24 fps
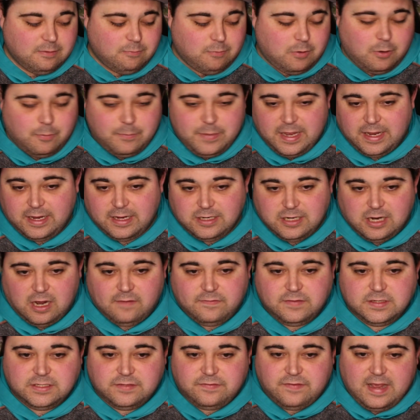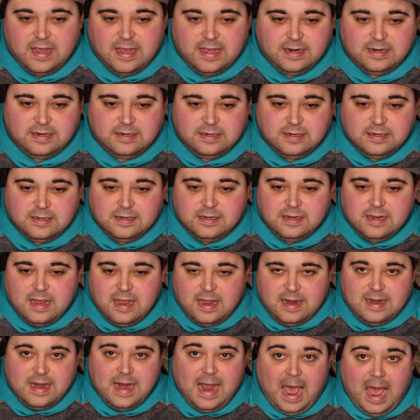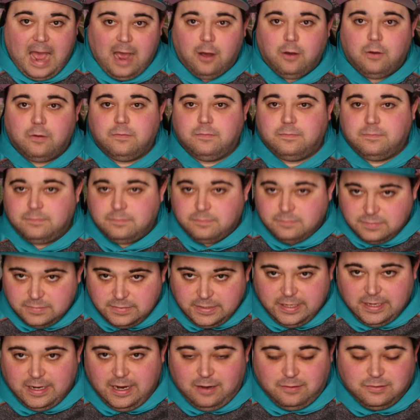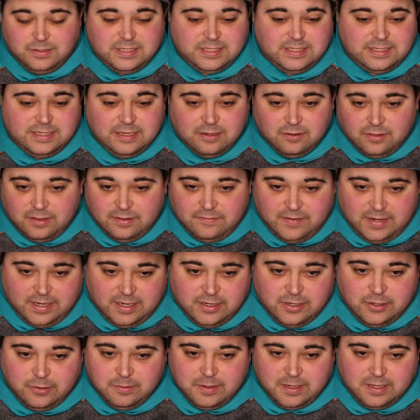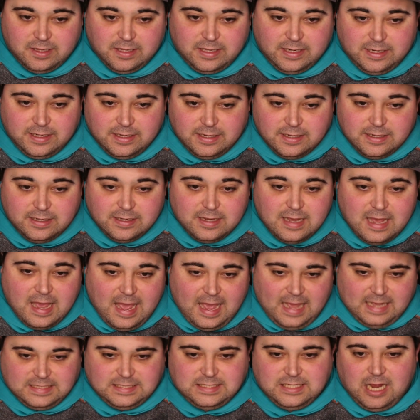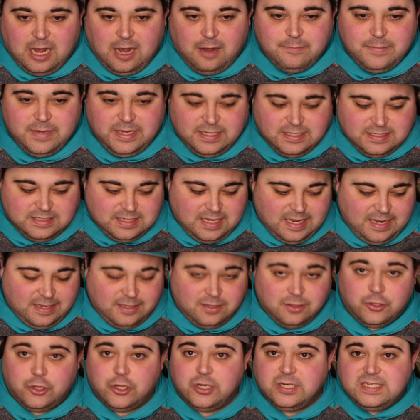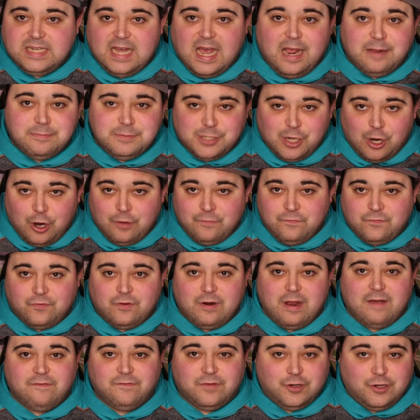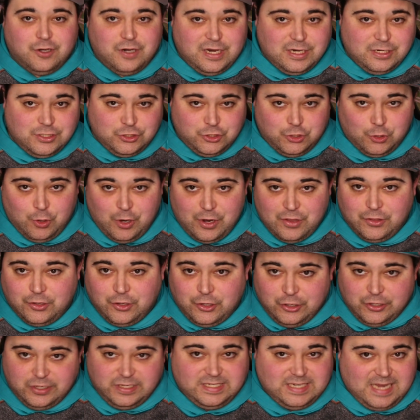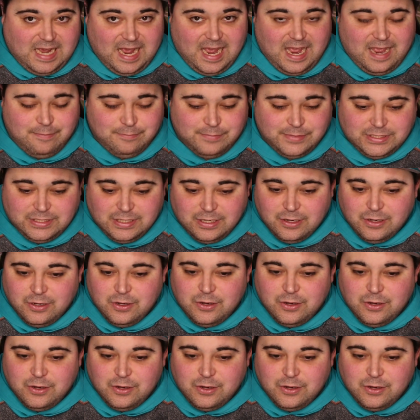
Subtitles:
while being a Dolphins fan and now, you know, still living in New England has taught me is like, good times aren't forever. Enjoy the good times